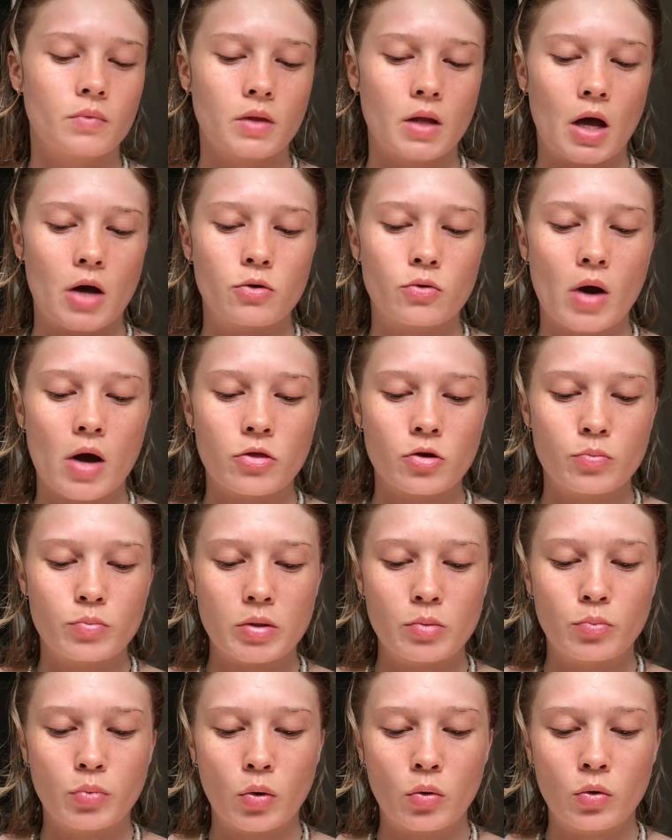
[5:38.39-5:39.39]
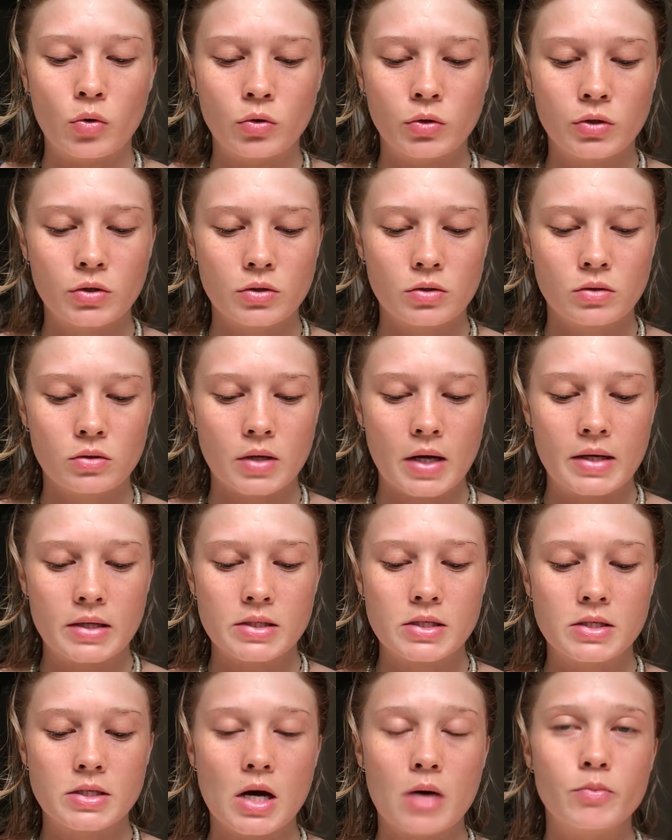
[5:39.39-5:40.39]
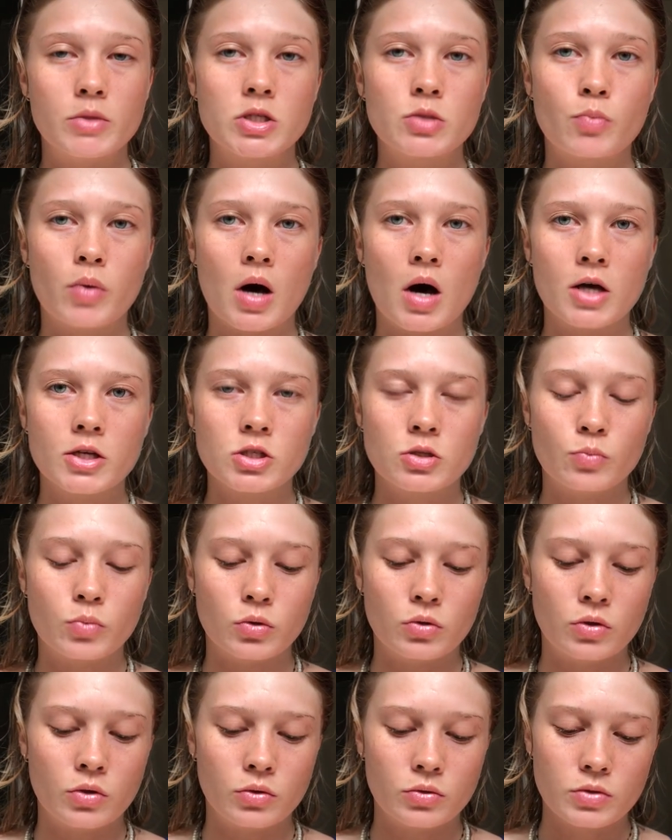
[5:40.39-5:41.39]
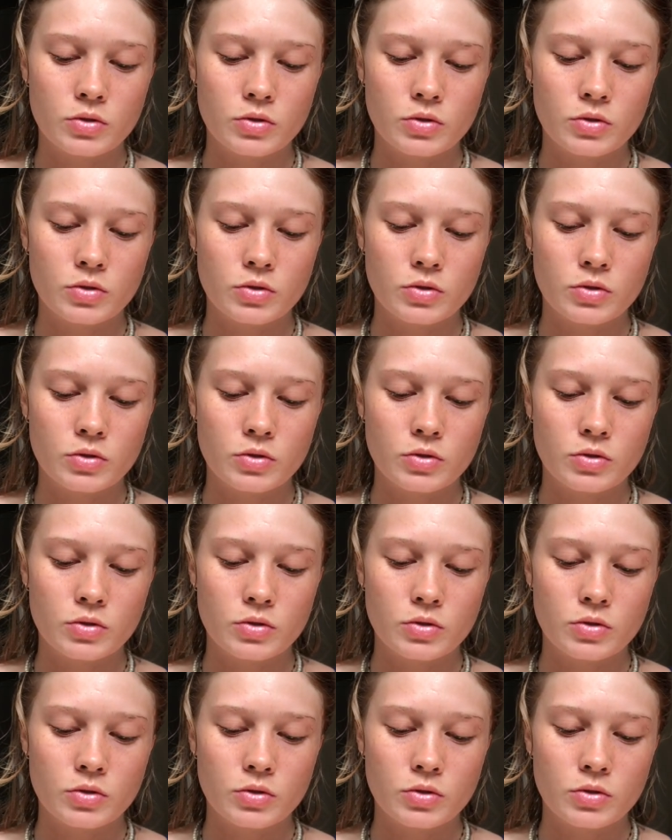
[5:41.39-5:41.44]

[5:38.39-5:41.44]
I'd rather be bold and as dumb as possible,